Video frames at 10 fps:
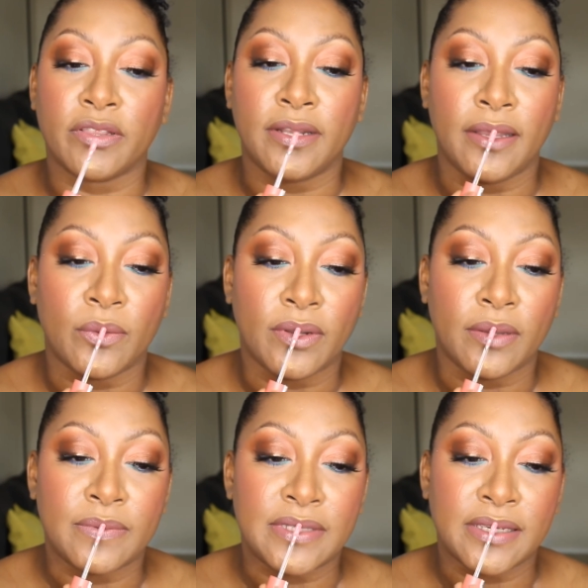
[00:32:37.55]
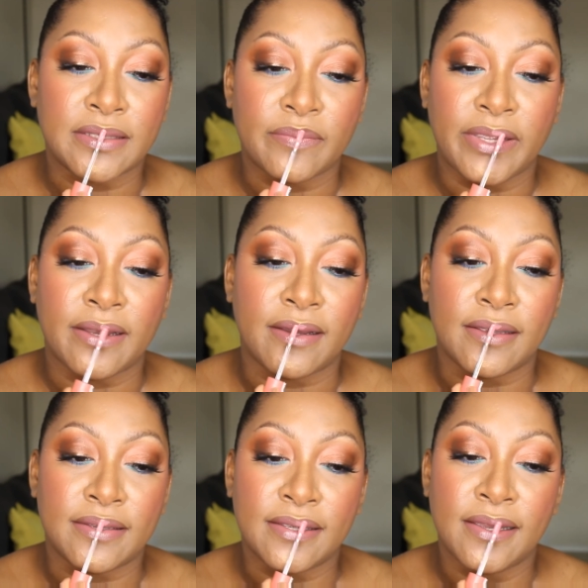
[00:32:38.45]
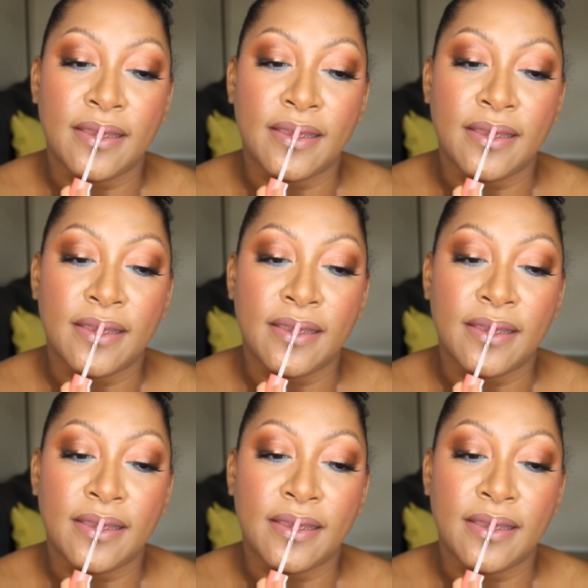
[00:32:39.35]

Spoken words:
the liquid lipsticks because